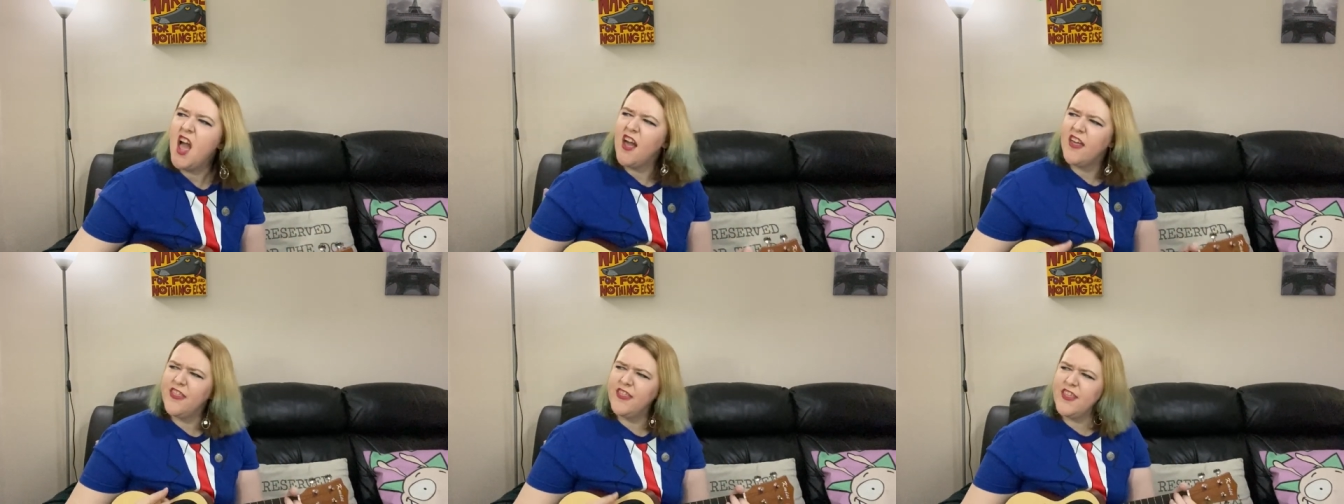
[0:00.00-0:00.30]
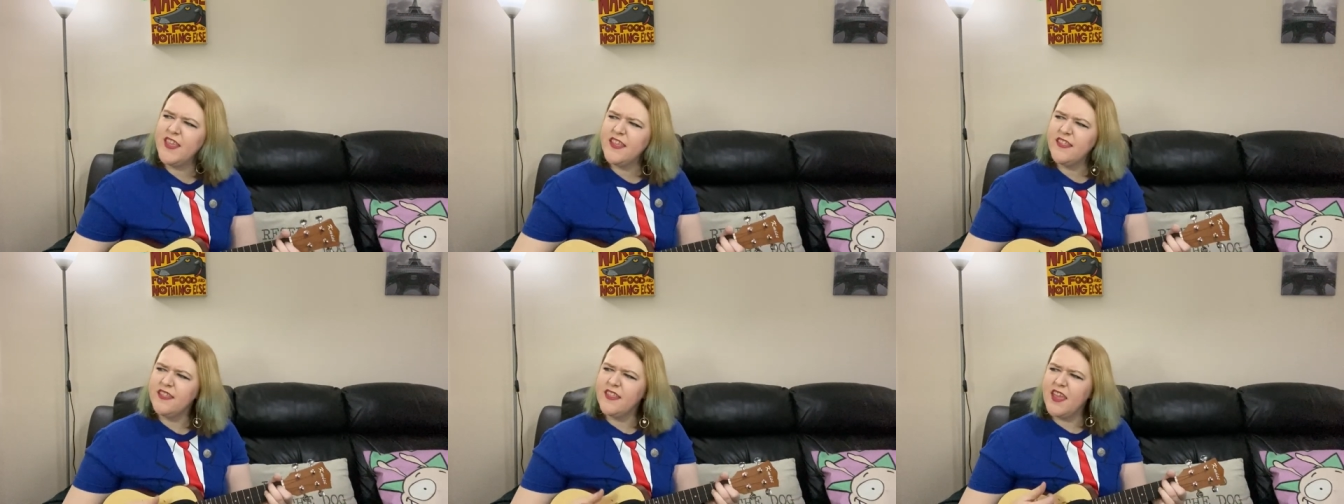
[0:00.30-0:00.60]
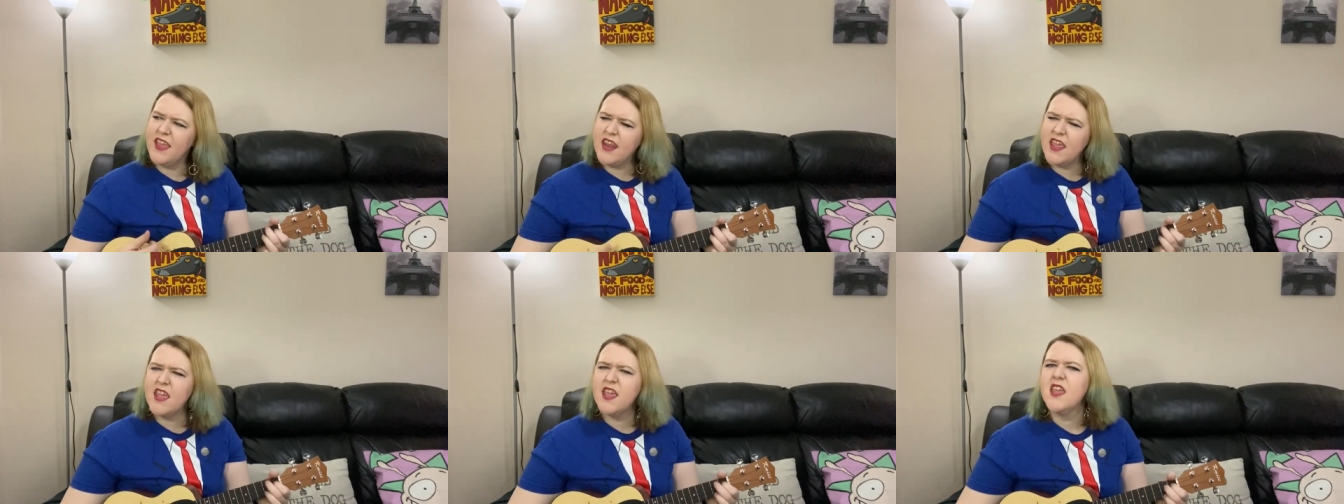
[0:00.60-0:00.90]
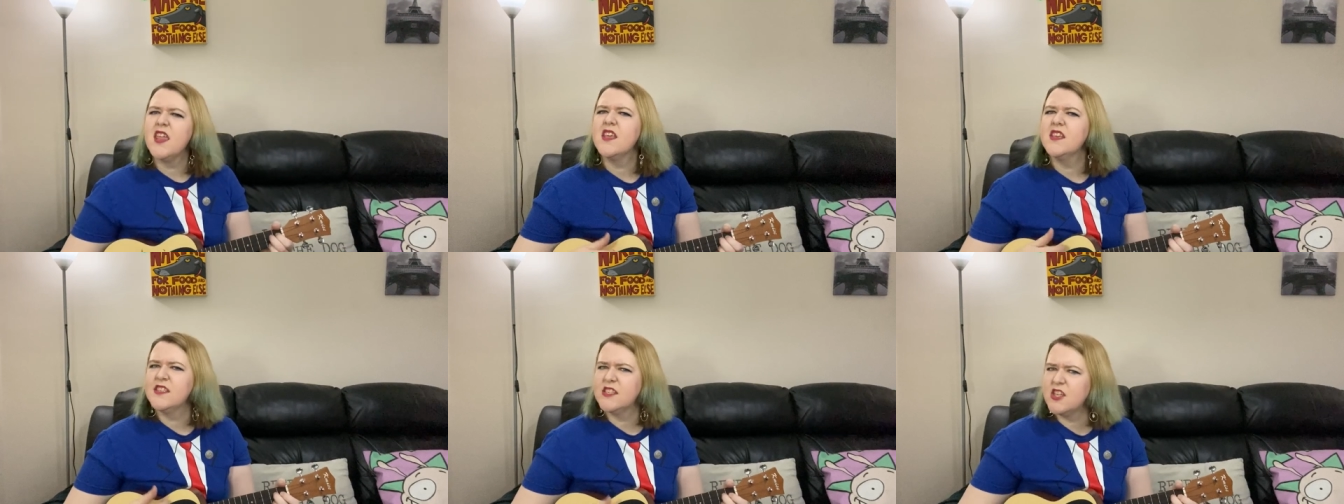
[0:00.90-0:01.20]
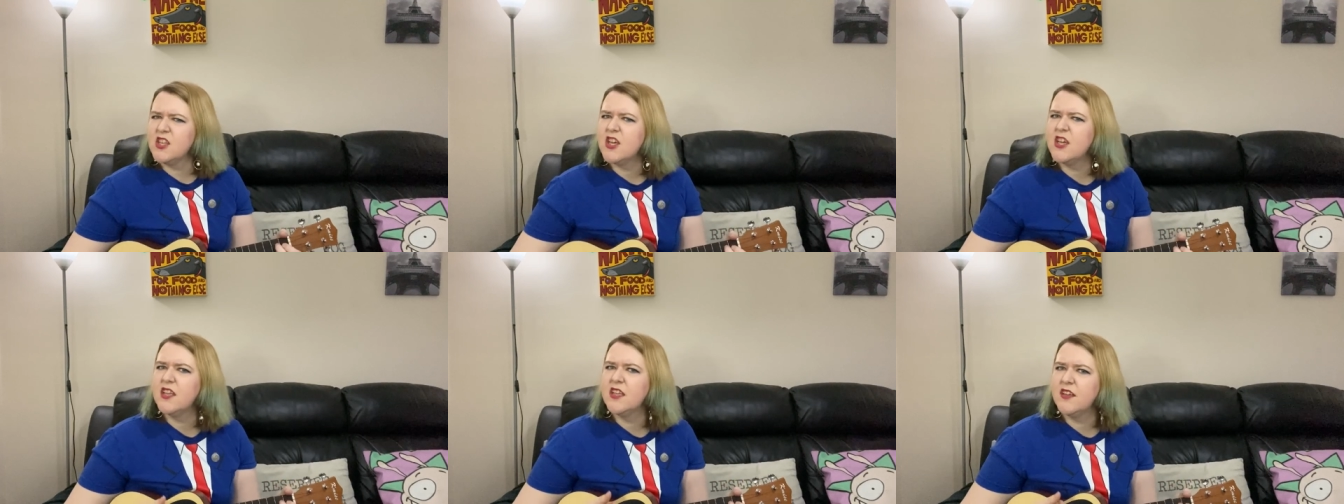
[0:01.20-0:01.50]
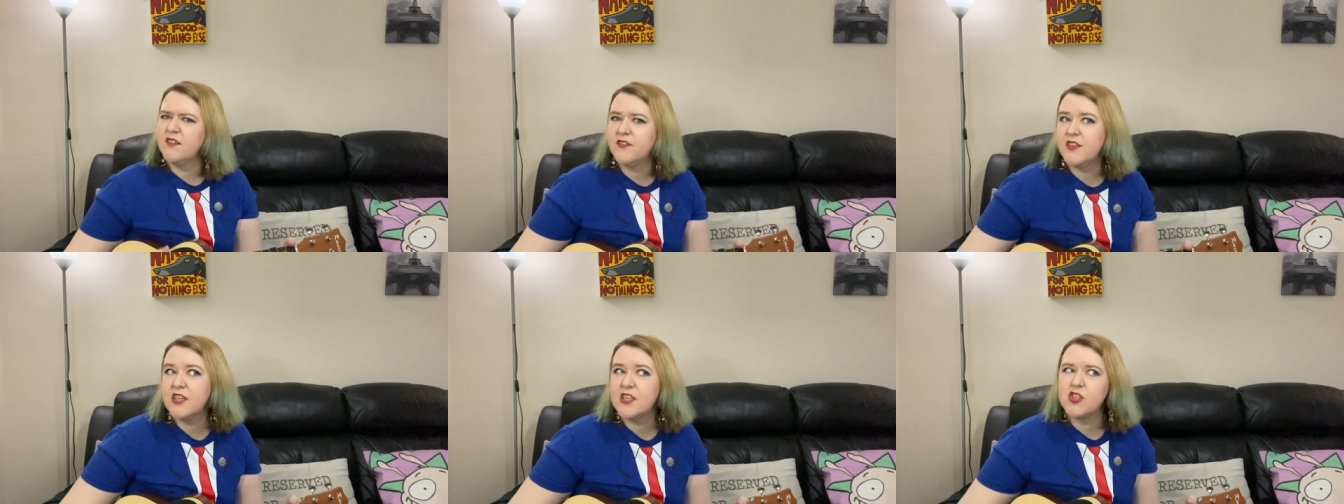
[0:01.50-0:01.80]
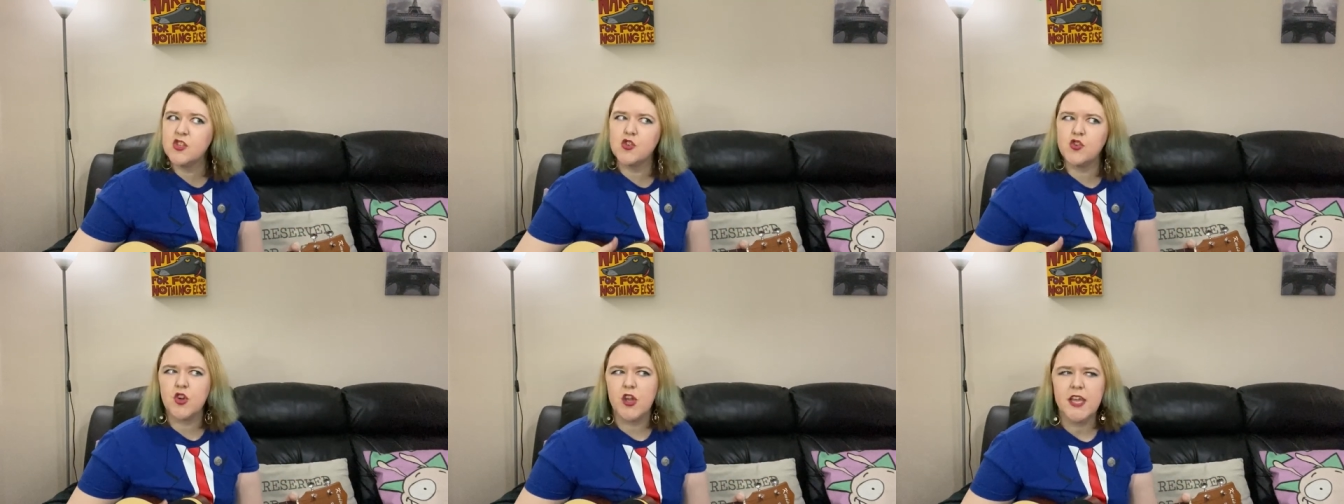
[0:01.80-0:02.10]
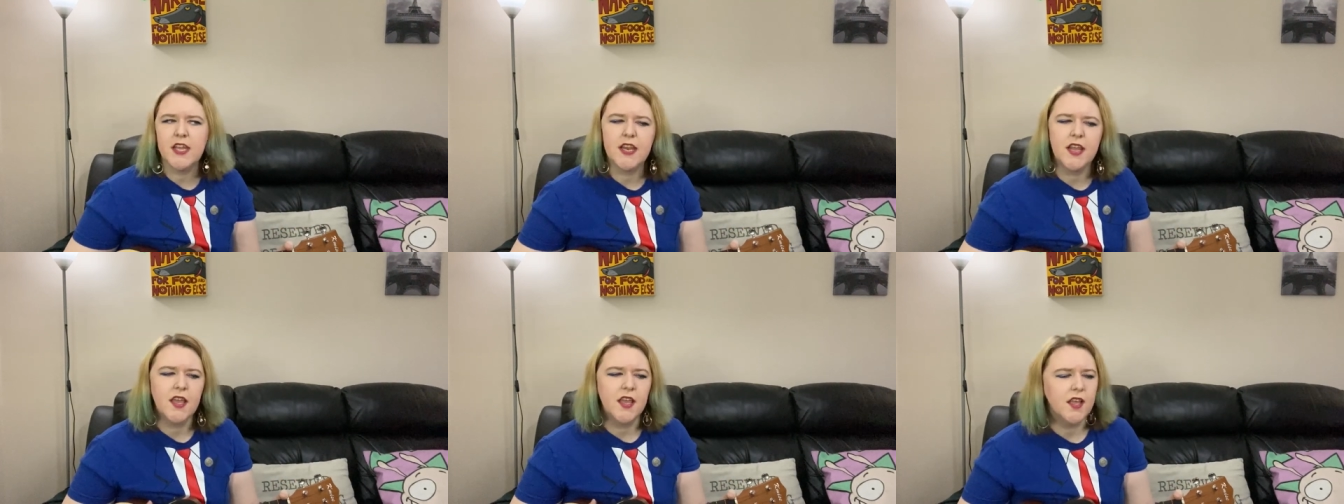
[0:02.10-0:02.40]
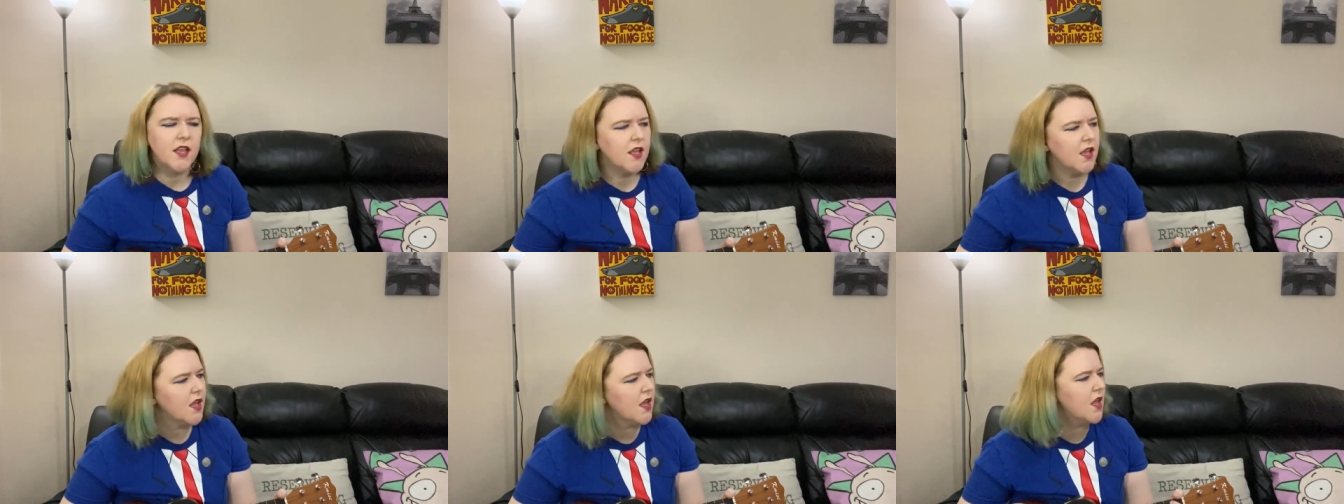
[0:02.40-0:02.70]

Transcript: I think they need assertiveness training.